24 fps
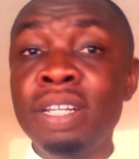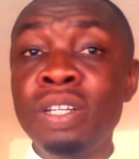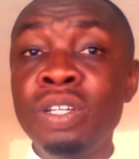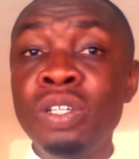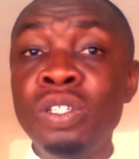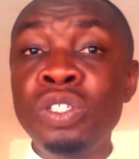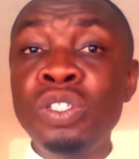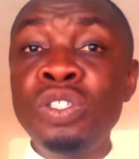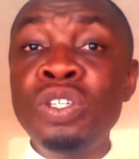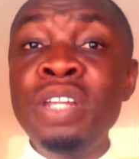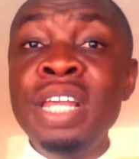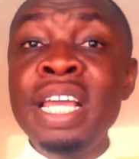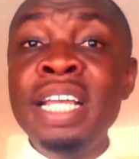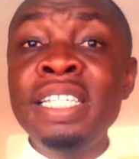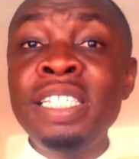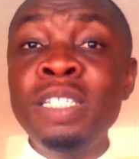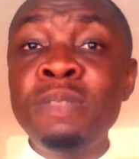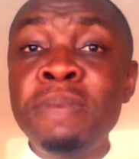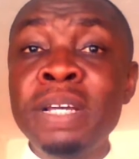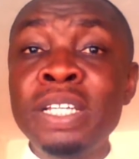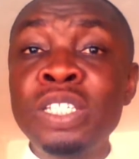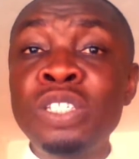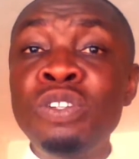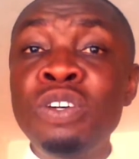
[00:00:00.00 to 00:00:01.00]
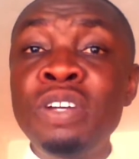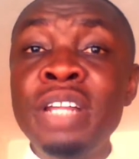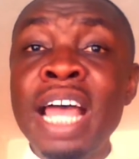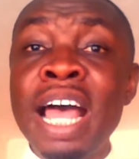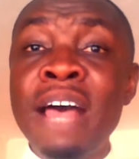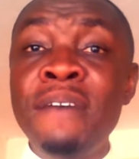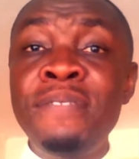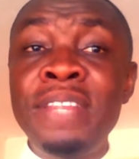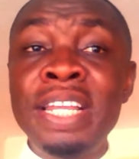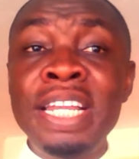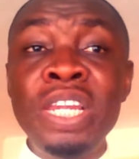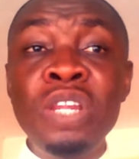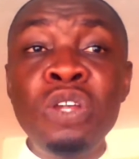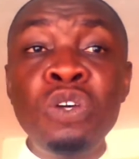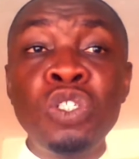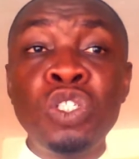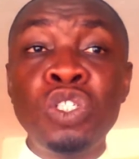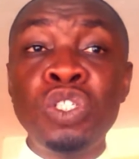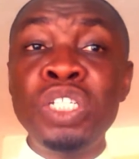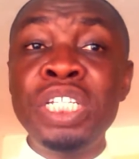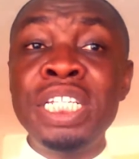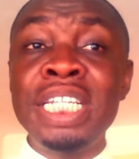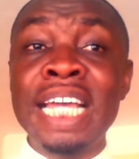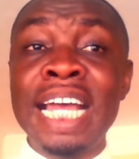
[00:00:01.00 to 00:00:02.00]
Students must not have the
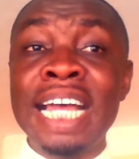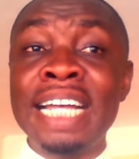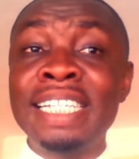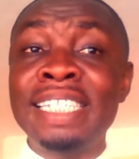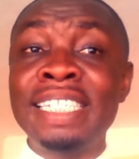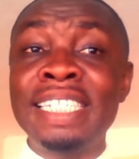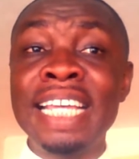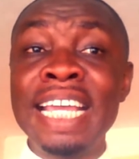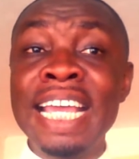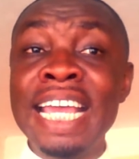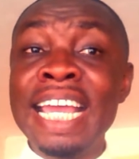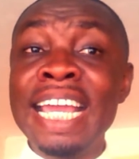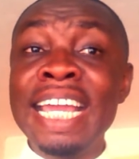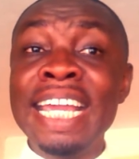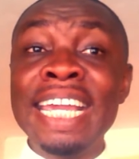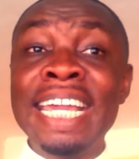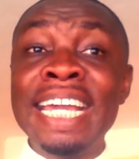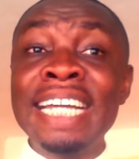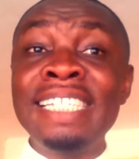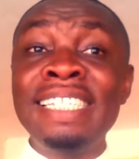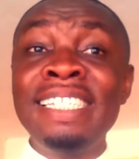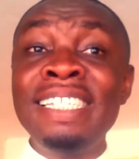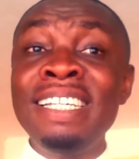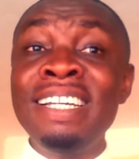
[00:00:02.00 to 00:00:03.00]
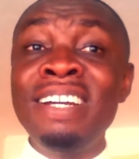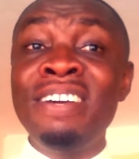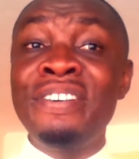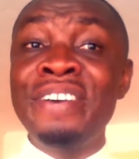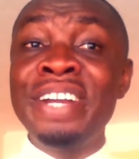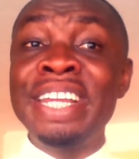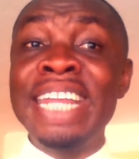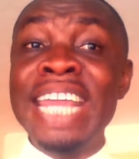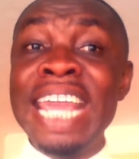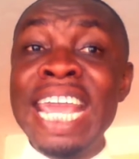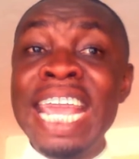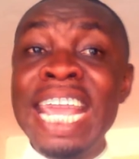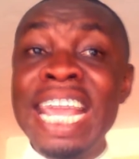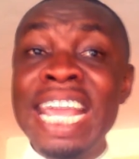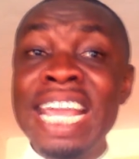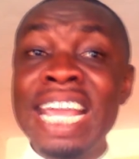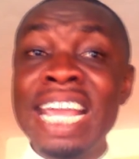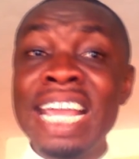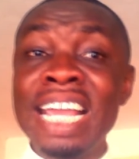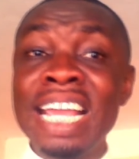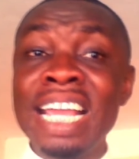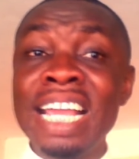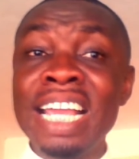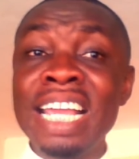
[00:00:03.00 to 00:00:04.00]
notion that getting grade A
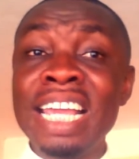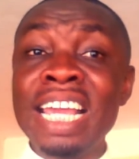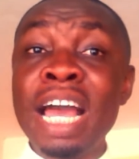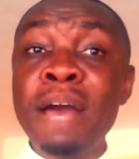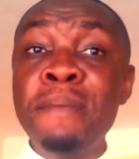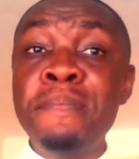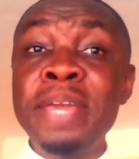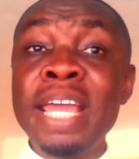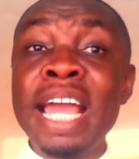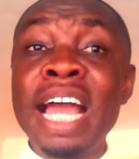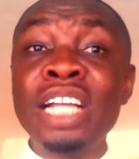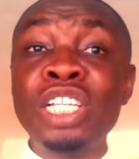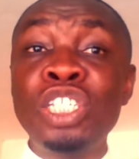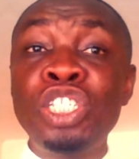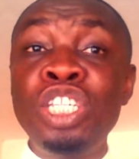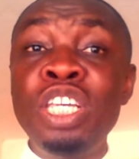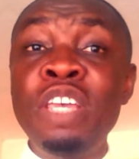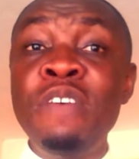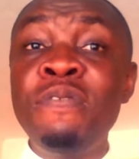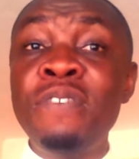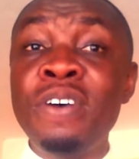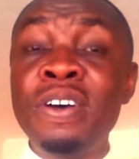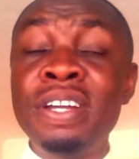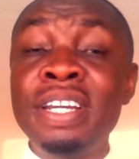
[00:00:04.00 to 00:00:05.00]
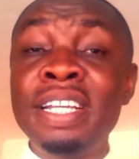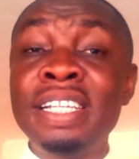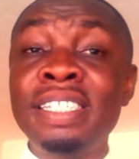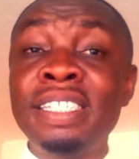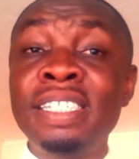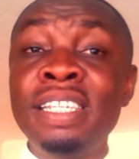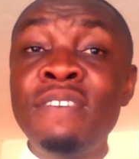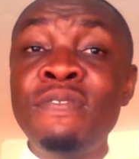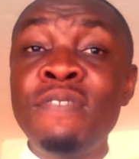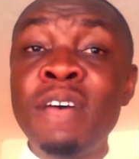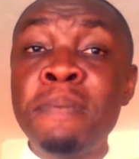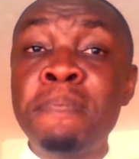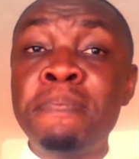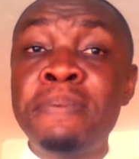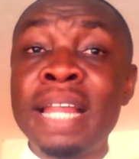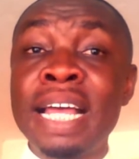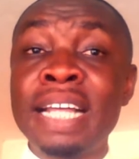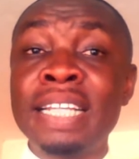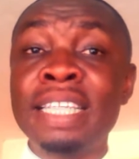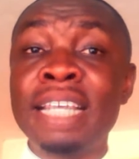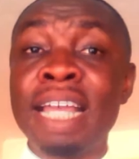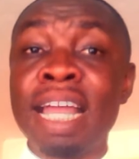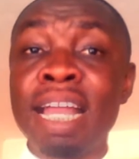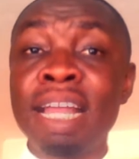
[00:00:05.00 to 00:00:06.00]
can be achieved on a silver
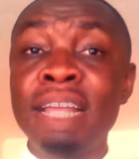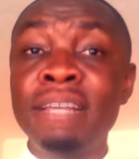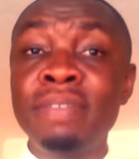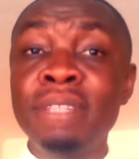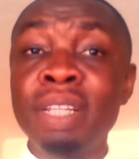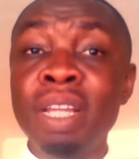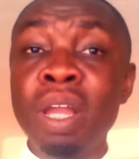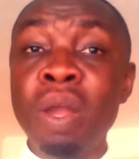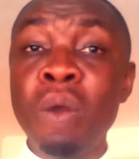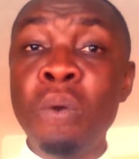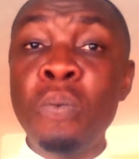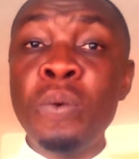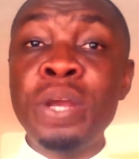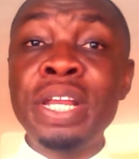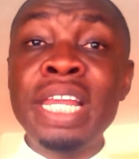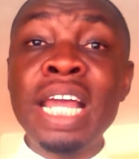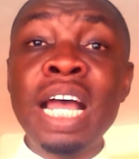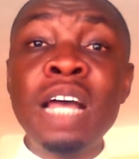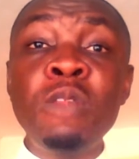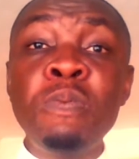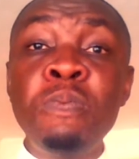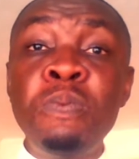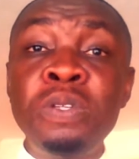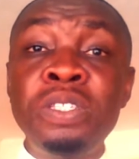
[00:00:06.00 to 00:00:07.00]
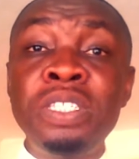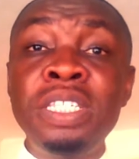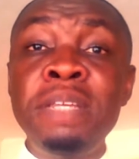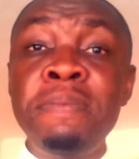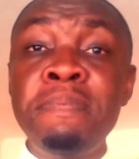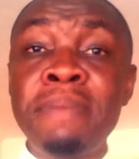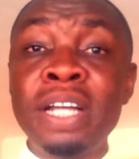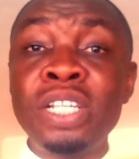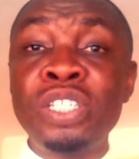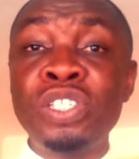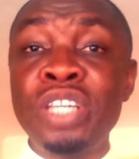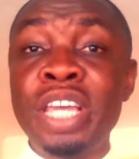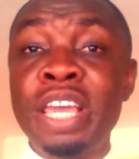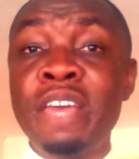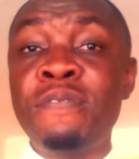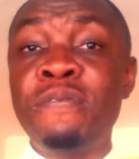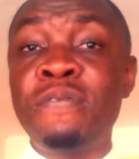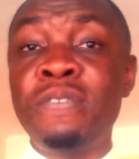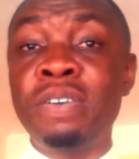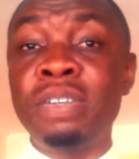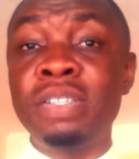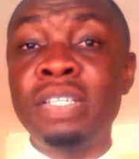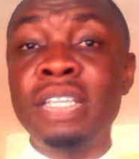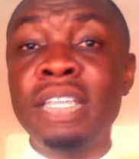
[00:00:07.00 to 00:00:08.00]
platter without putting much
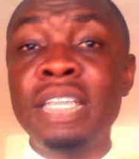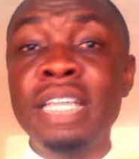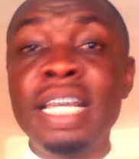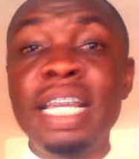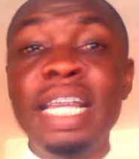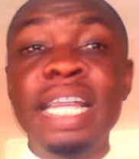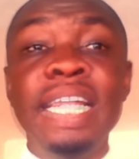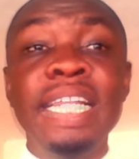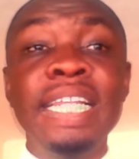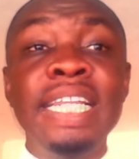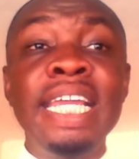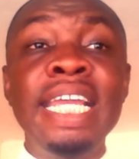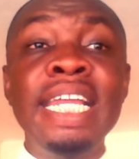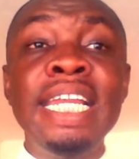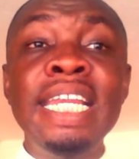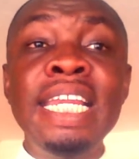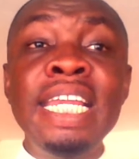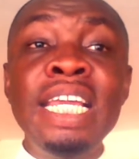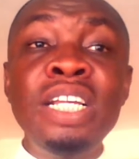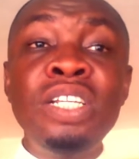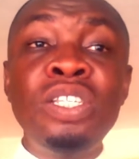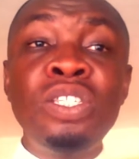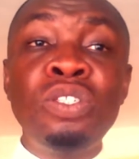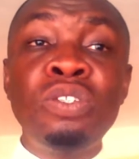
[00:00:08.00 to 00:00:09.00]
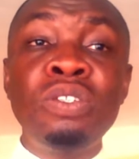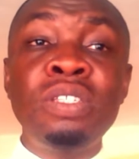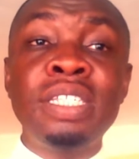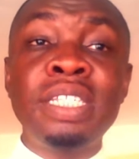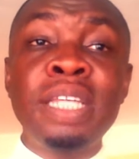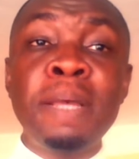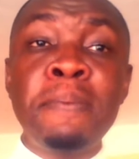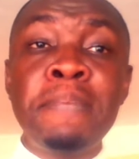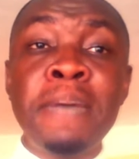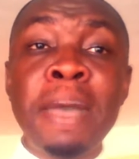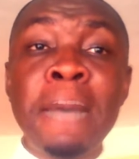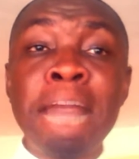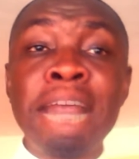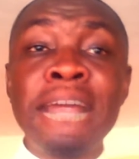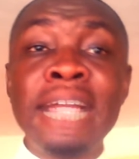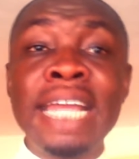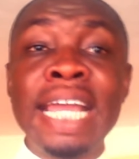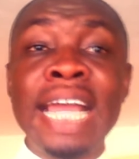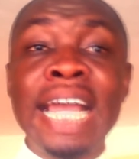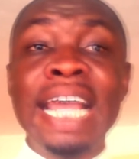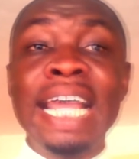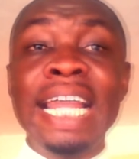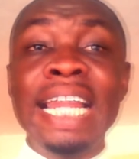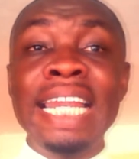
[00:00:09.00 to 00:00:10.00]
effort. They need to step up
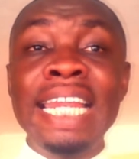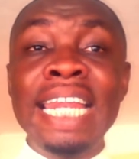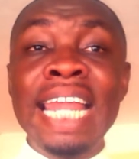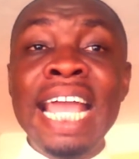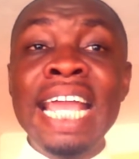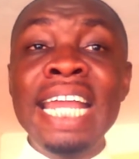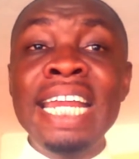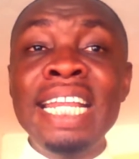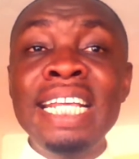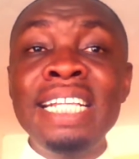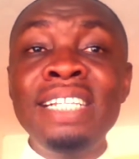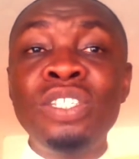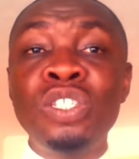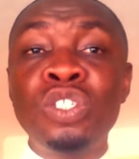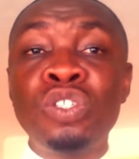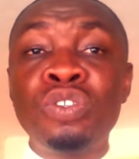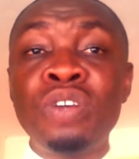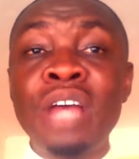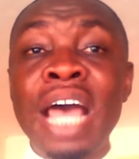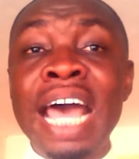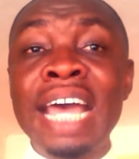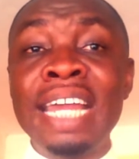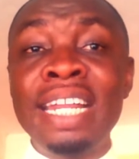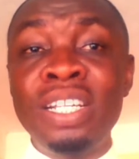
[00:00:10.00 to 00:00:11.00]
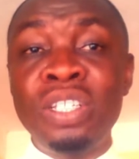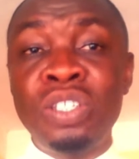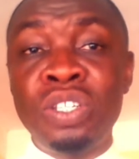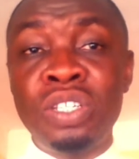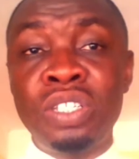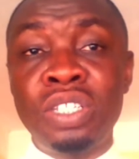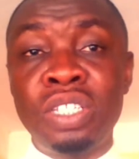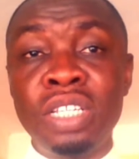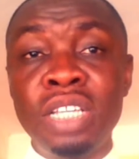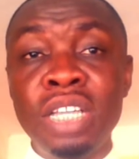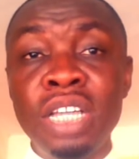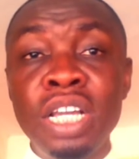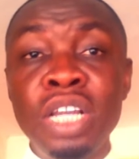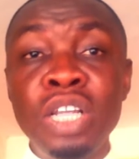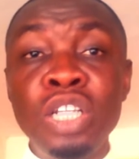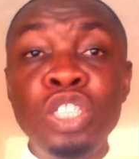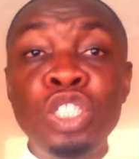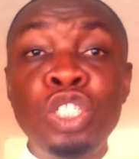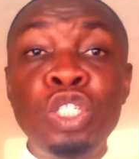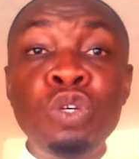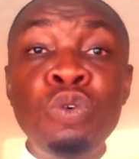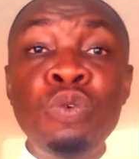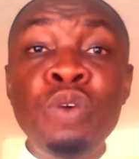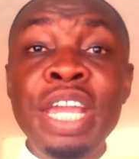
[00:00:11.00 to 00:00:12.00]
their learning strategies,
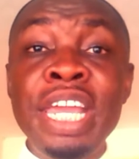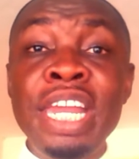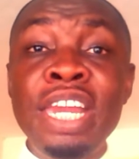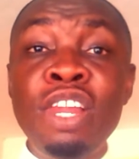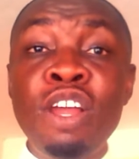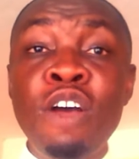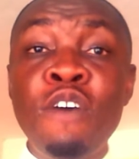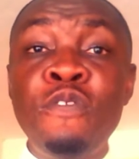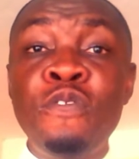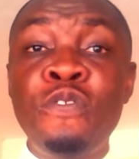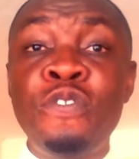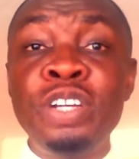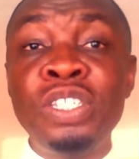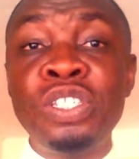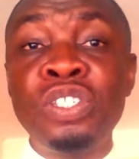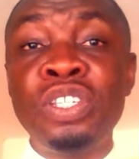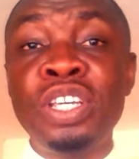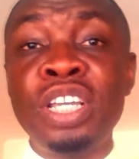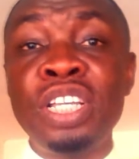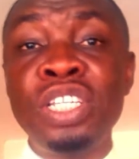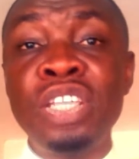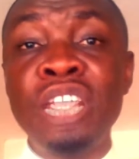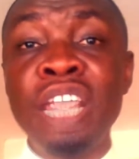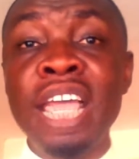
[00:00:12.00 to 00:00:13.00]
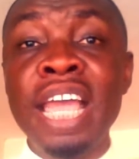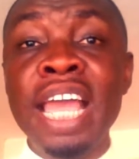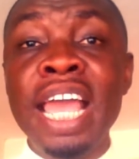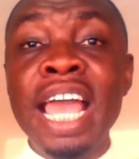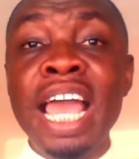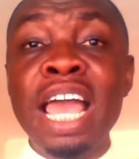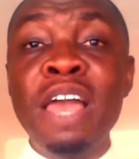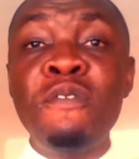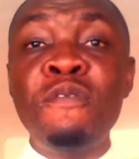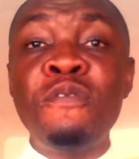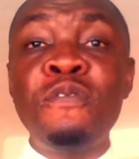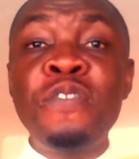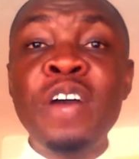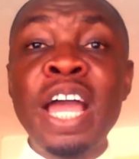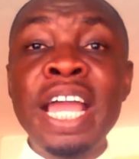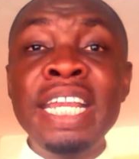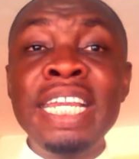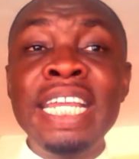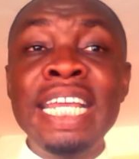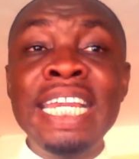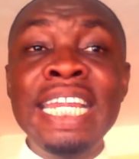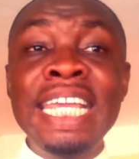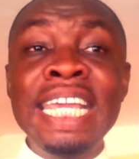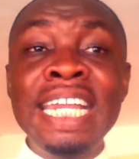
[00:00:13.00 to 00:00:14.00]
do enough research, and find the
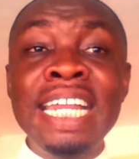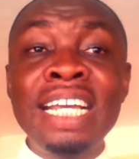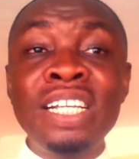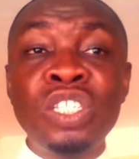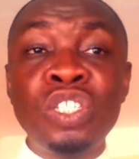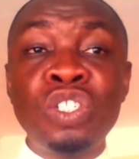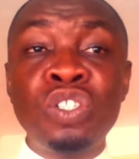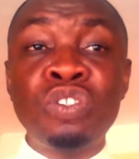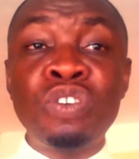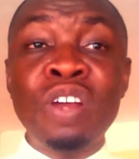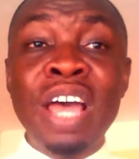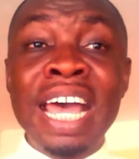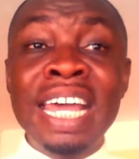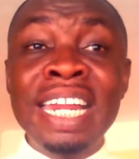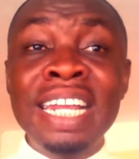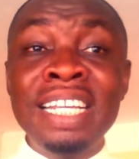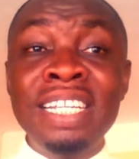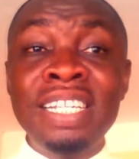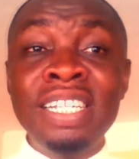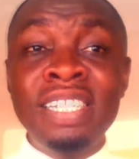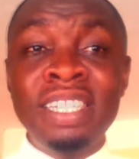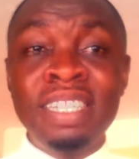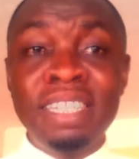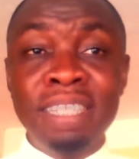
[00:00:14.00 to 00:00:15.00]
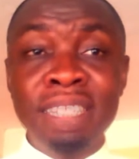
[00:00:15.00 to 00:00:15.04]
needed strategies,